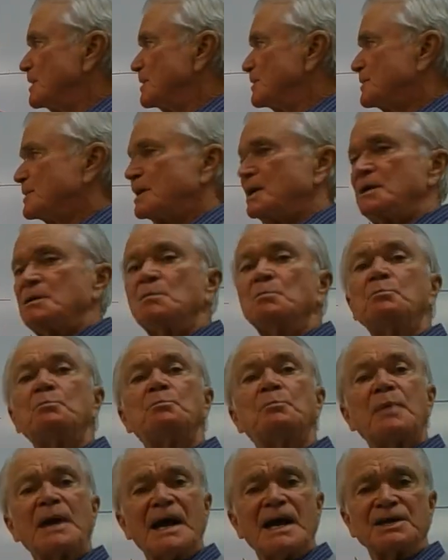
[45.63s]
they
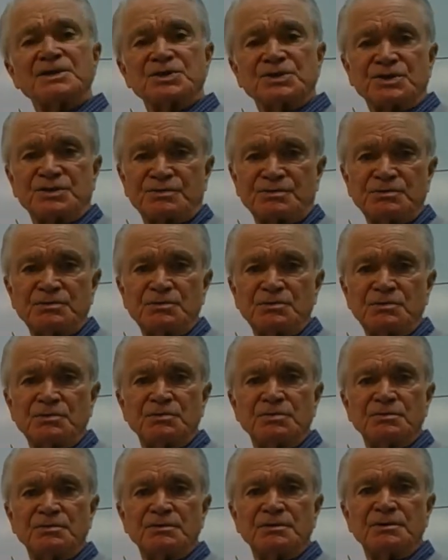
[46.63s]
pass through
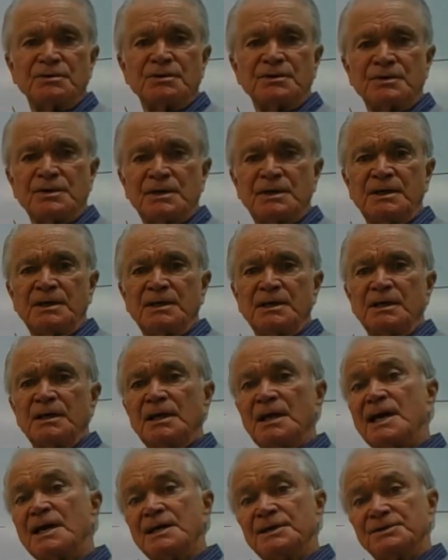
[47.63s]
the
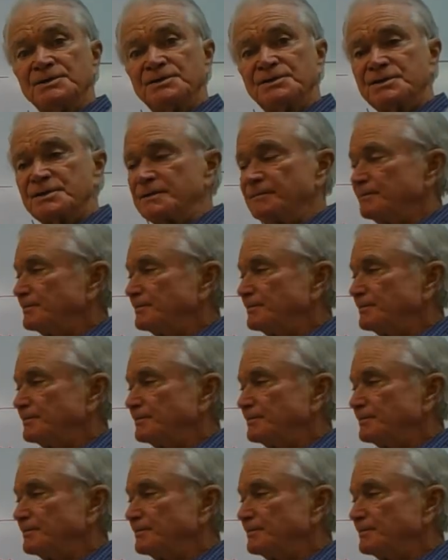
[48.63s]
lens.